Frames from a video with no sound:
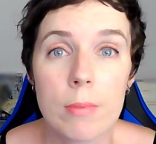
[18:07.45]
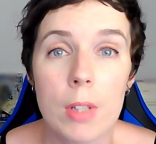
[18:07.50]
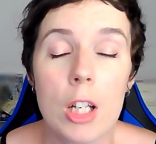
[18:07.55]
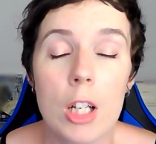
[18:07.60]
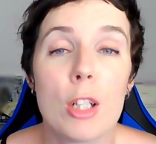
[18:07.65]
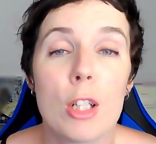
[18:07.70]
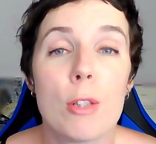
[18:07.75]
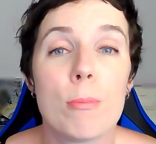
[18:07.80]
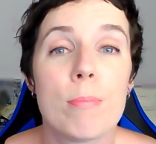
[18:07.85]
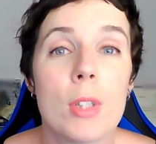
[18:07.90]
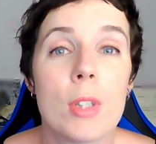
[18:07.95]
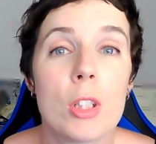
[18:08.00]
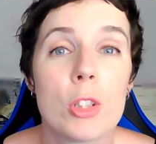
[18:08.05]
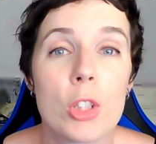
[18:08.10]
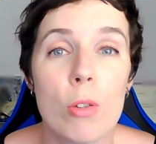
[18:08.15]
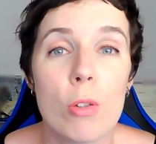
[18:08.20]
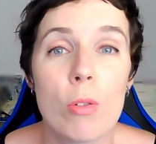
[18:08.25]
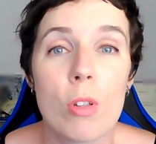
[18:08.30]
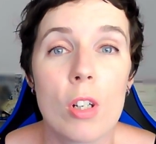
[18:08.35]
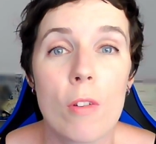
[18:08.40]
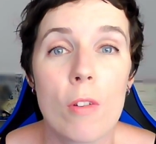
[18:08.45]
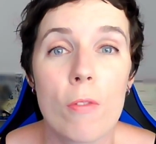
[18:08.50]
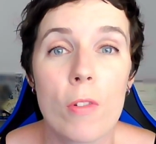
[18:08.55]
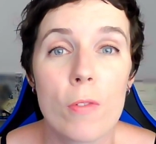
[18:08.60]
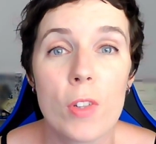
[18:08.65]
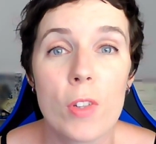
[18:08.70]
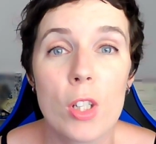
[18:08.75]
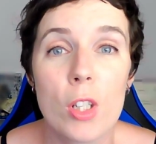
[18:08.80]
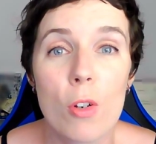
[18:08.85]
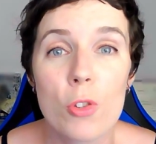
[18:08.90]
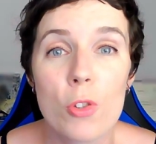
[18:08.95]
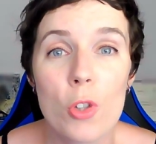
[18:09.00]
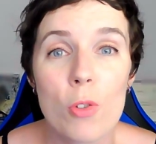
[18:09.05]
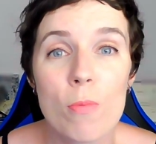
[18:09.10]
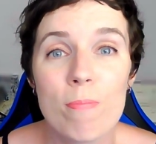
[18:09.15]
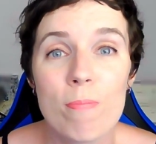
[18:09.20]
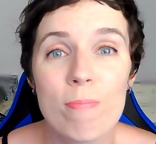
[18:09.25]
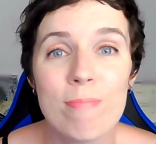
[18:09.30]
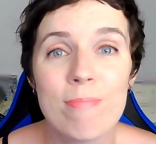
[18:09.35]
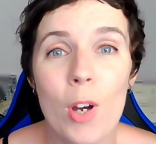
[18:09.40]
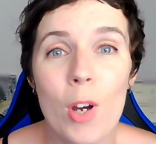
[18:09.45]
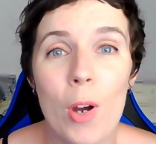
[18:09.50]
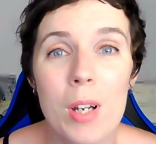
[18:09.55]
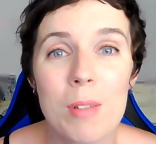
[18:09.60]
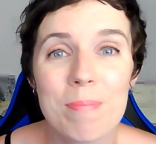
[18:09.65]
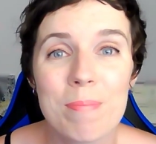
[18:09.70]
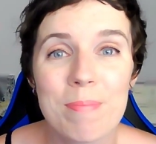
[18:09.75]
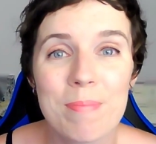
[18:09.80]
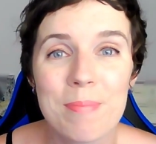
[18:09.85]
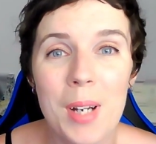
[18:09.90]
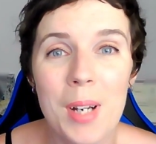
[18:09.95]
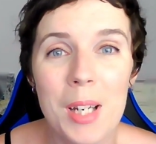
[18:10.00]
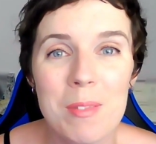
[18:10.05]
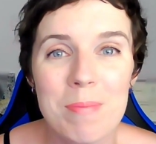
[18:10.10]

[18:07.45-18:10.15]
I'll see you in another video soon. Right, bye.